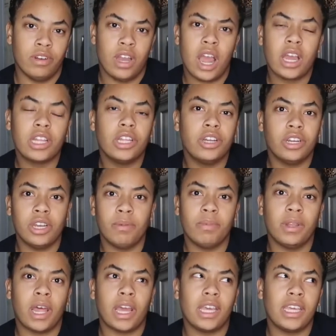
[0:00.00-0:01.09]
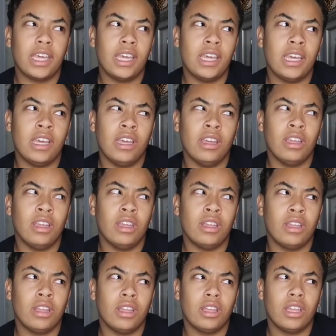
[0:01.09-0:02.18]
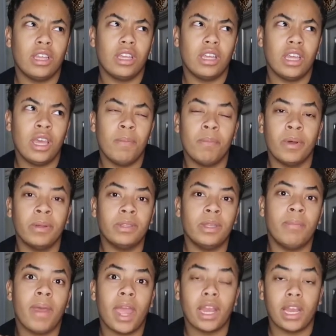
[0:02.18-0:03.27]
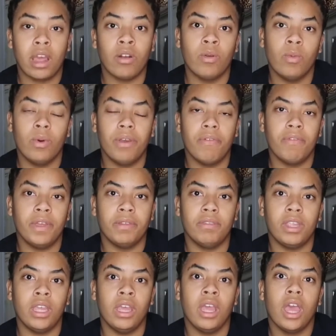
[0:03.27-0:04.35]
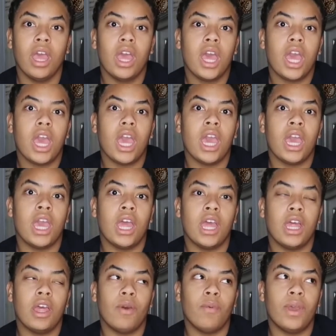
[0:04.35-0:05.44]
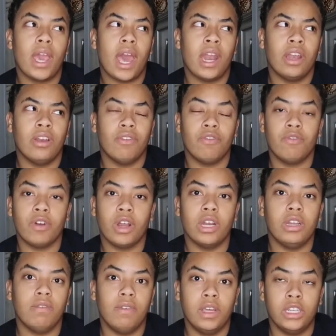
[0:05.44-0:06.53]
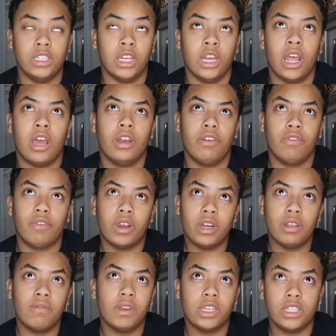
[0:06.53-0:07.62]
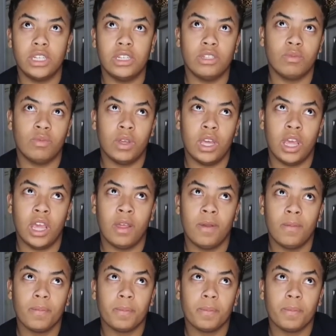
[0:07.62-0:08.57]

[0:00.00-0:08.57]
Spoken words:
Not cleared it, but like he bumped it back down to 150 and we had a deferred eviction. Now a deferred eviction is when